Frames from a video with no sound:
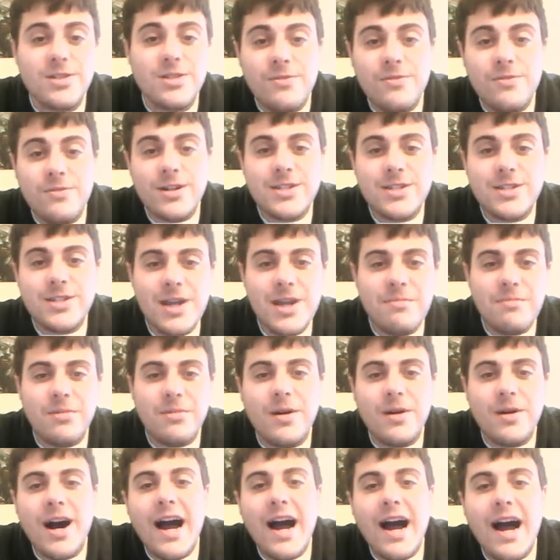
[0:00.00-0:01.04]
For example,
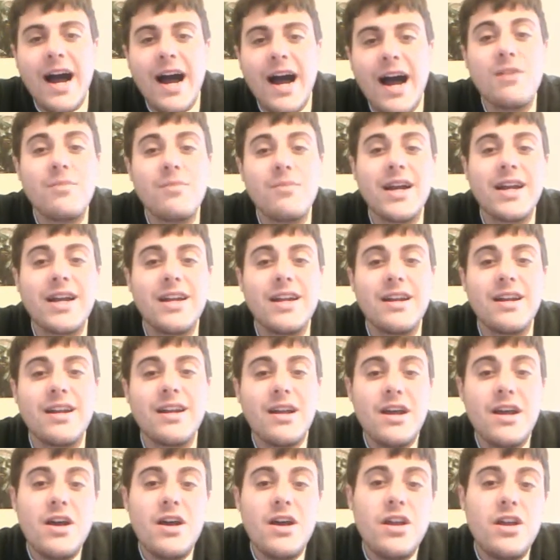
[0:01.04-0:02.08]
a hacker might get
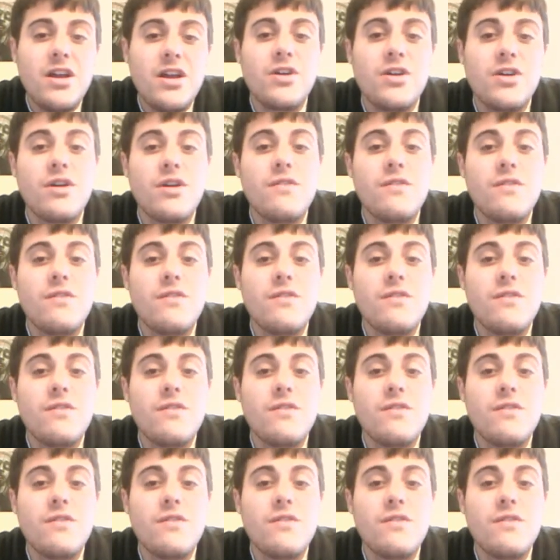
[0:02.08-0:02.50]
your